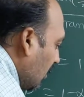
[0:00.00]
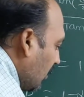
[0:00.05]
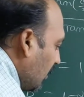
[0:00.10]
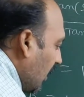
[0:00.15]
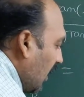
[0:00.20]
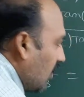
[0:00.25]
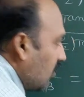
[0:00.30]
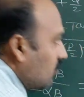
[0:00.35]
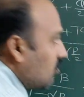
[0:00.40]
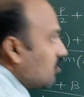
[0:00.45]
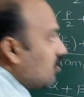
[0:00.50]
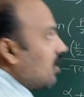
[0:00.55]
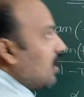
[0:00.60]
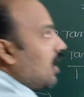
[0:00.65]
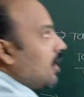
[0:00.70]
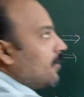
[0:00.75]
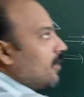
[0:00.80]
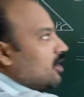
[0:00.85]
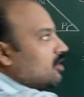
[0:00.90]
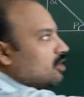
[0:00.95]
Now
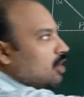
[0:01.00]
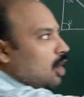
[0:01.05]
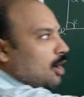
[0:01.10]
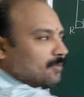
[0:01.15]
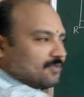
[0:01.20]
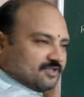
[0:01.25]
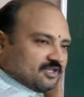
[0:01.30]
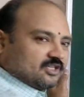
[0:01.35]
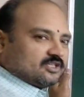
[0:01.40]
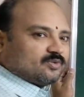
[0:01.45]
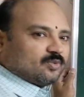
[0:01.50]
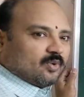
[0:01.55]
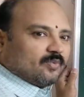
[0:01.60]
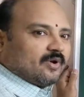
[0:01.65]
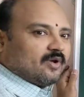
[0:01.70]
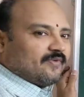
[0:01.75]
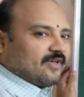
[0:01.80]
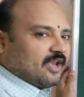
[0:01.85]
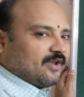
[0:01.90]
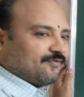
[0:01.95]
among the options we
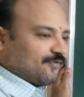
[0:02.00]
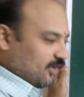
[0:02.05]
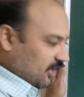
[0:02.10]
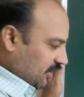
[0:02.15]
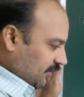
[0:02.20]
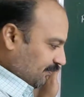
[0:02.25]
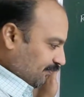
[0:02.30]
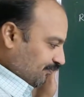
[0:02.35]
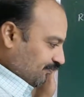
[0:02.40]
will verify.